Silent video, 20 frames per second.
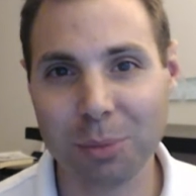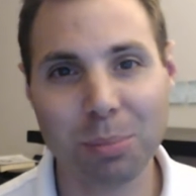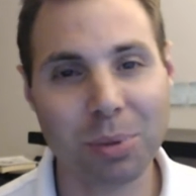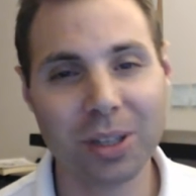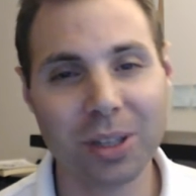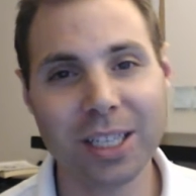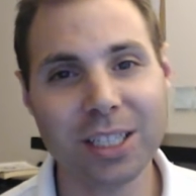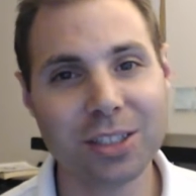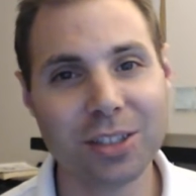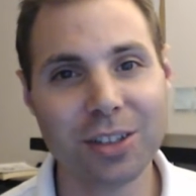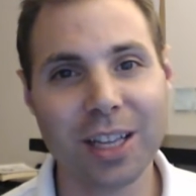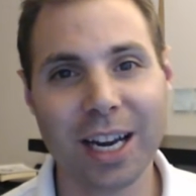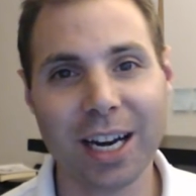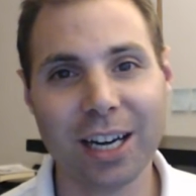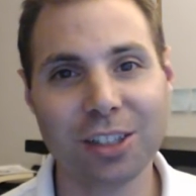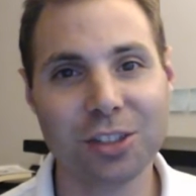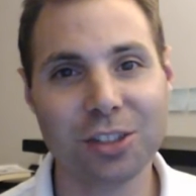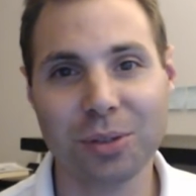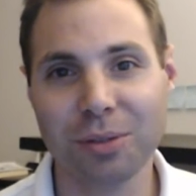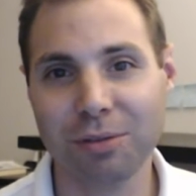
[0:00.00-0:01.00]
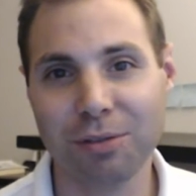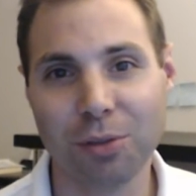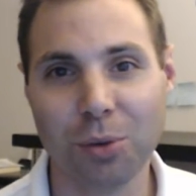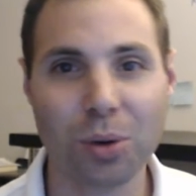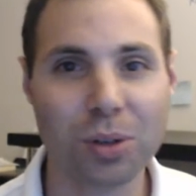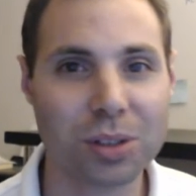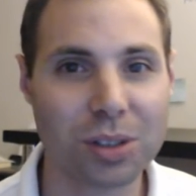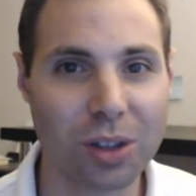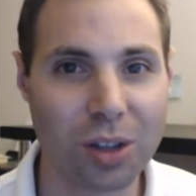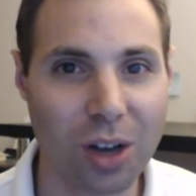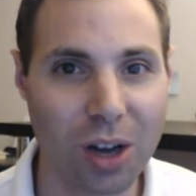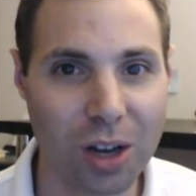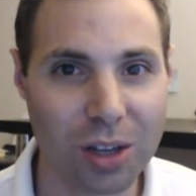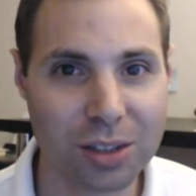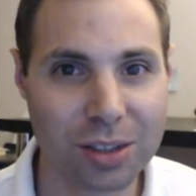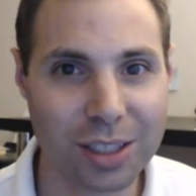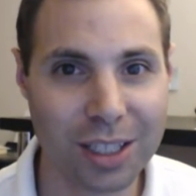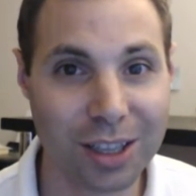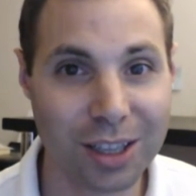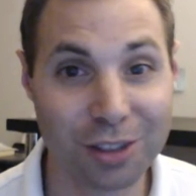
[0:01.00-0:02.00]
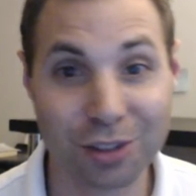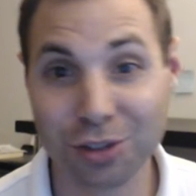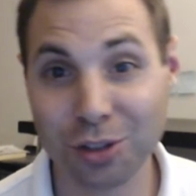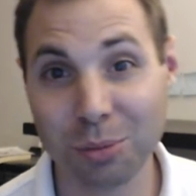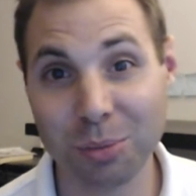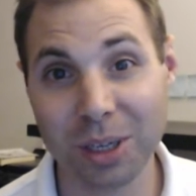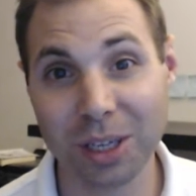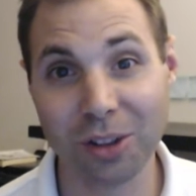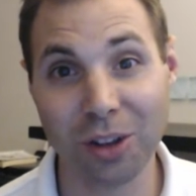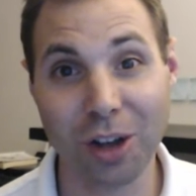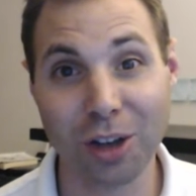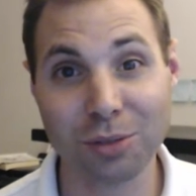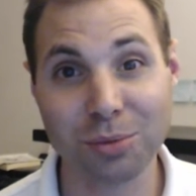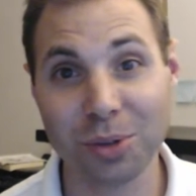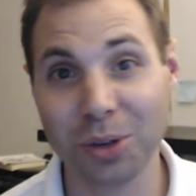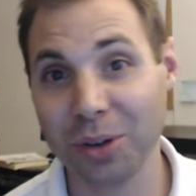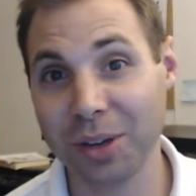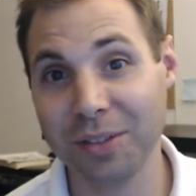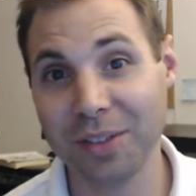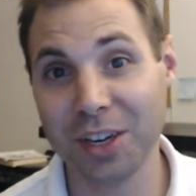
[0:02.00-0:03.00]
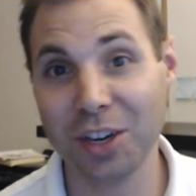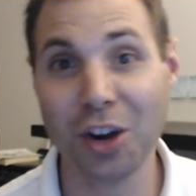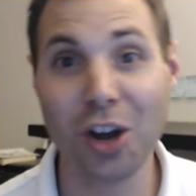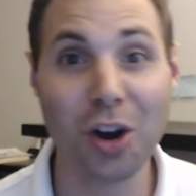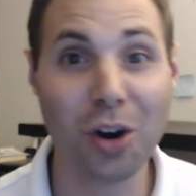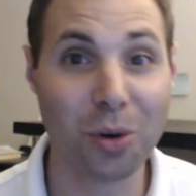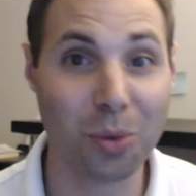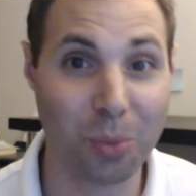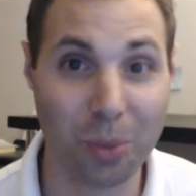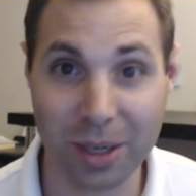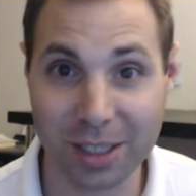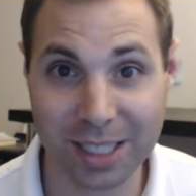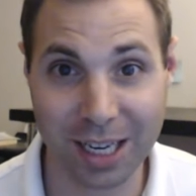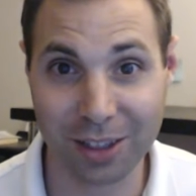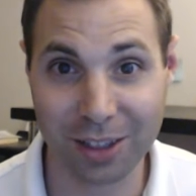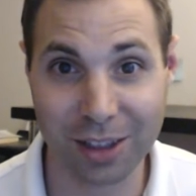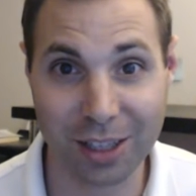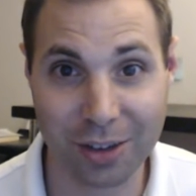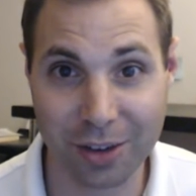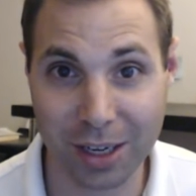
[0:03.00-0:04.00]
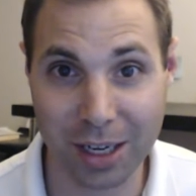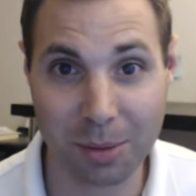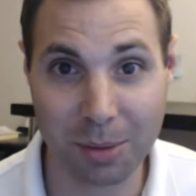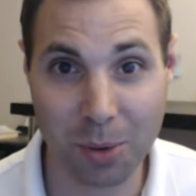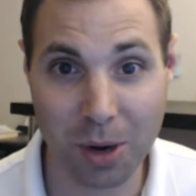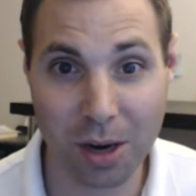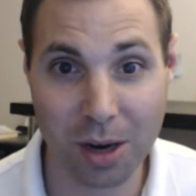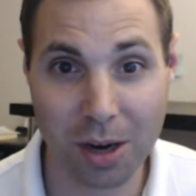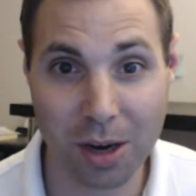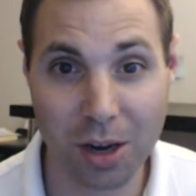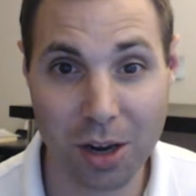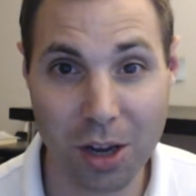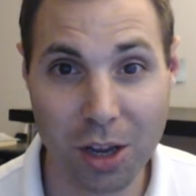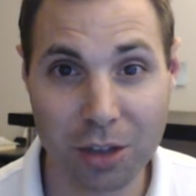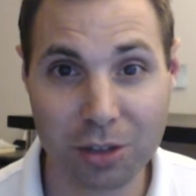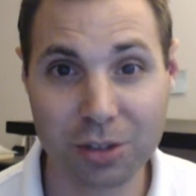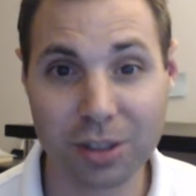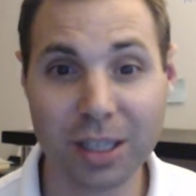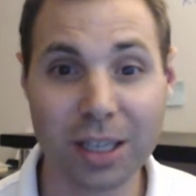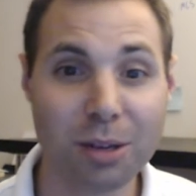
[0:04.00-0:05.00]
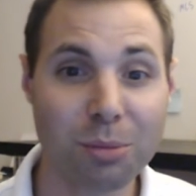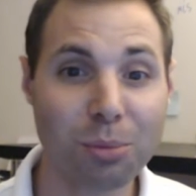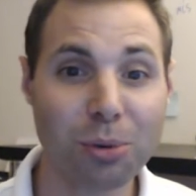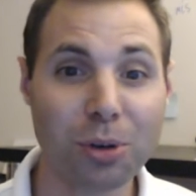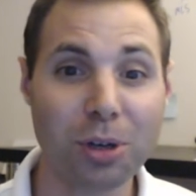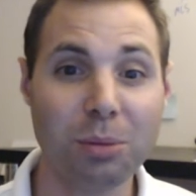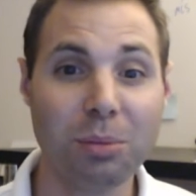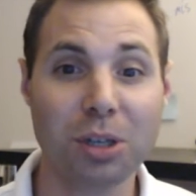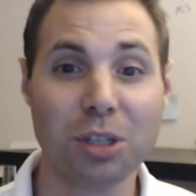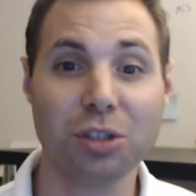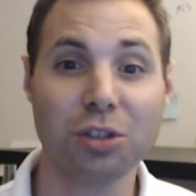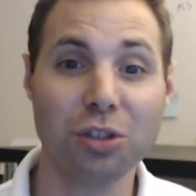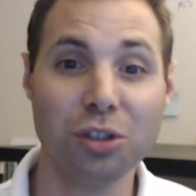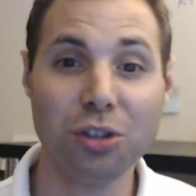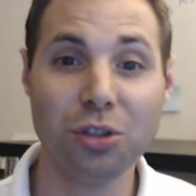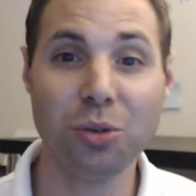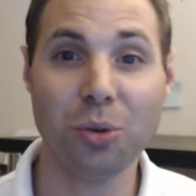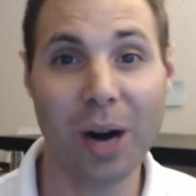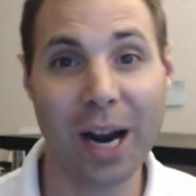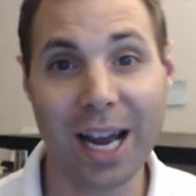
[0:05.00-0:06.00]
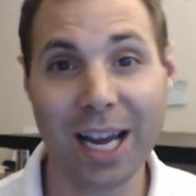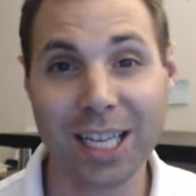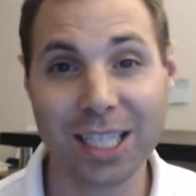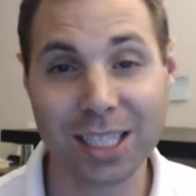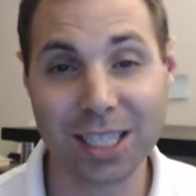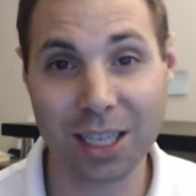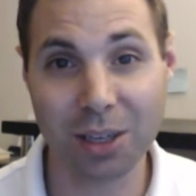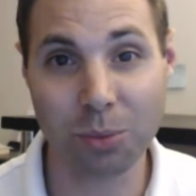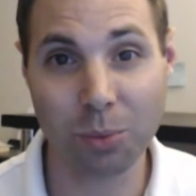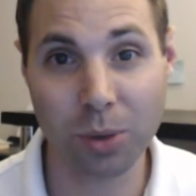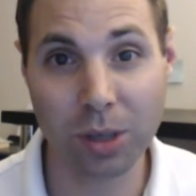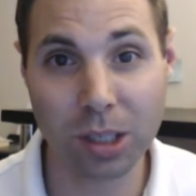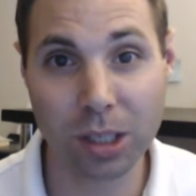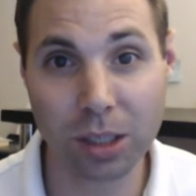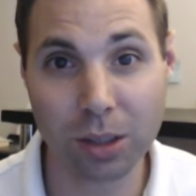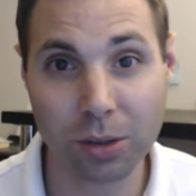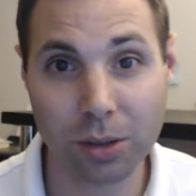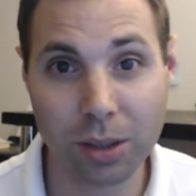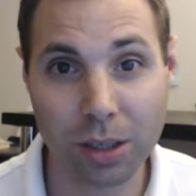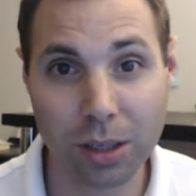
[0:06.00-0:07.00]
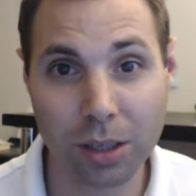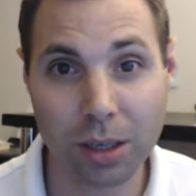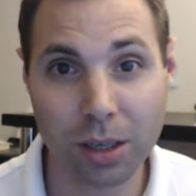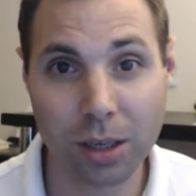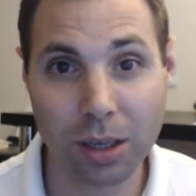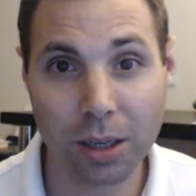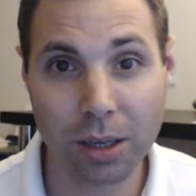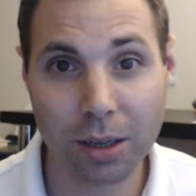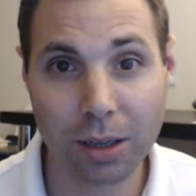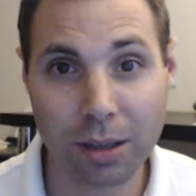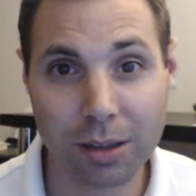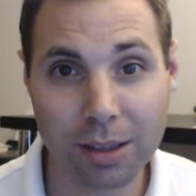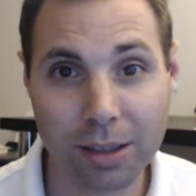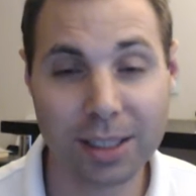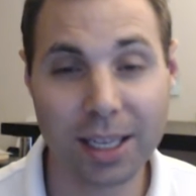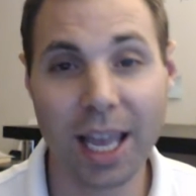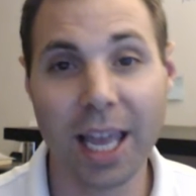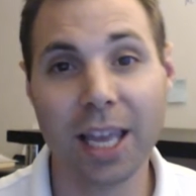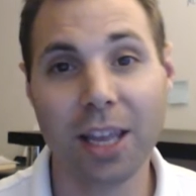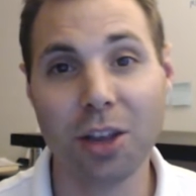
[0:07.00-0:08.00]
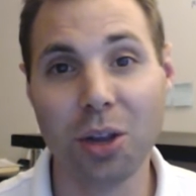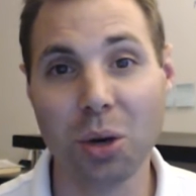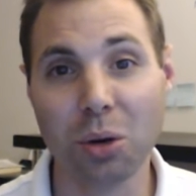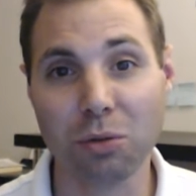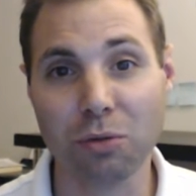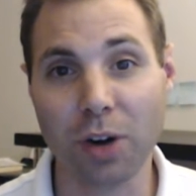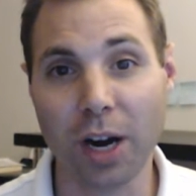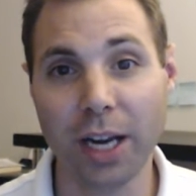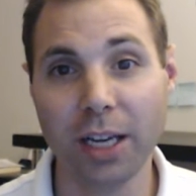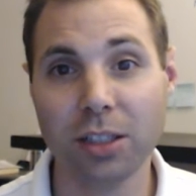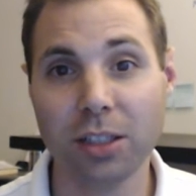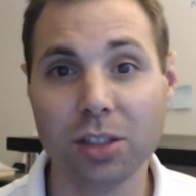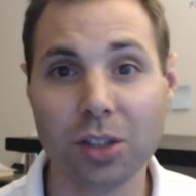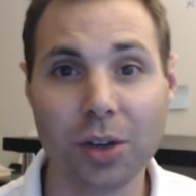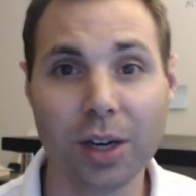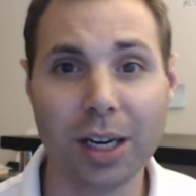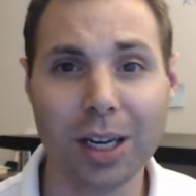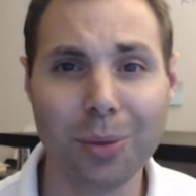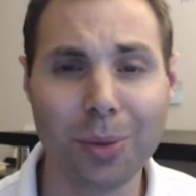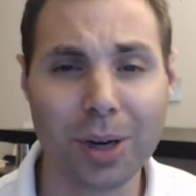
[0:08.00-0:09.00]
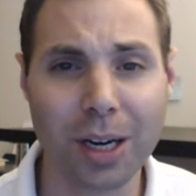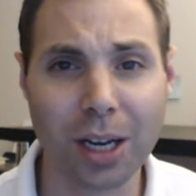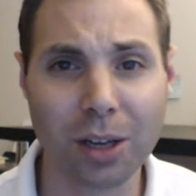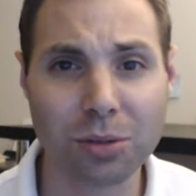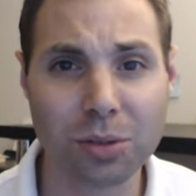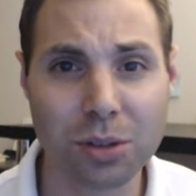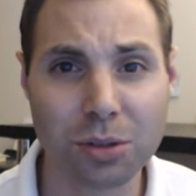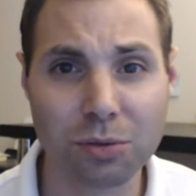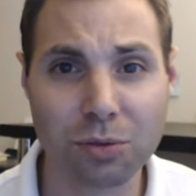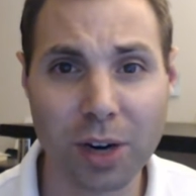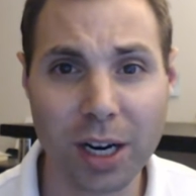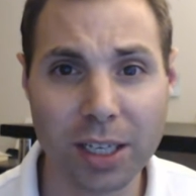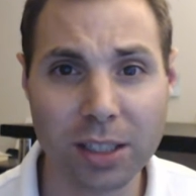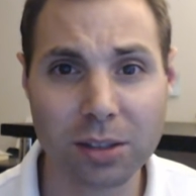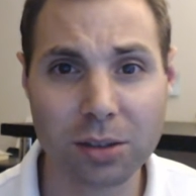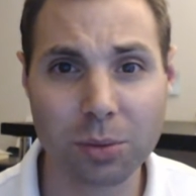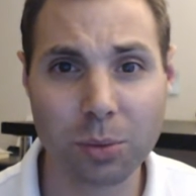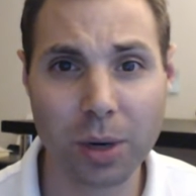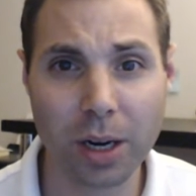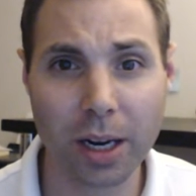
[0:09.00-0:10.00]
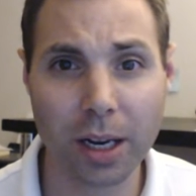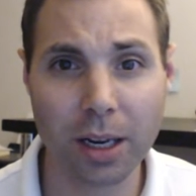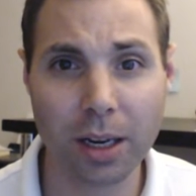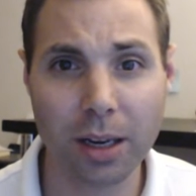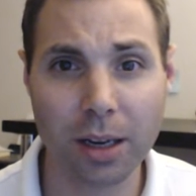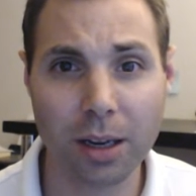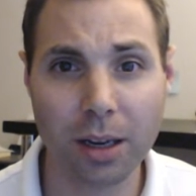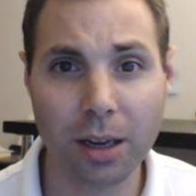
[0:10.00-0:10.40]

The police are there to enforce laws, and there's so many laws we don't even know what's out there anymore. So they can pretty much do as they will to take your rights or anyone else's rights away.